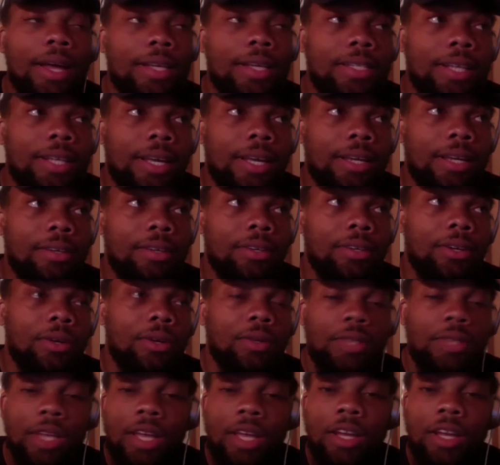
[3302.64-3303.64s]
like,
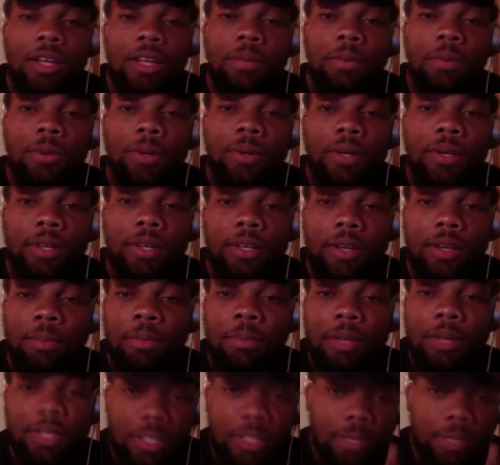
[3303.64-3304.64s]
Danny Boy, I
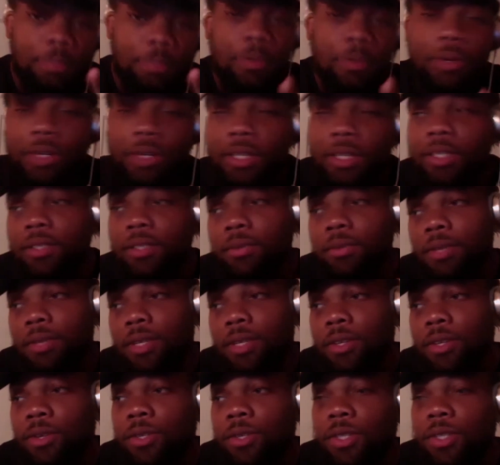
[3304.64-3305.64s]
picked up on it. I'm getting
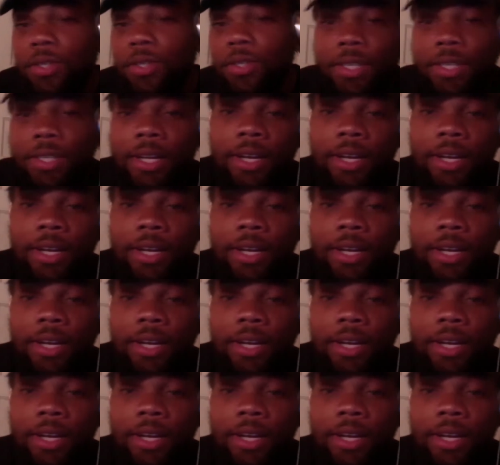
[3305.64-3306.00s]
used to it now.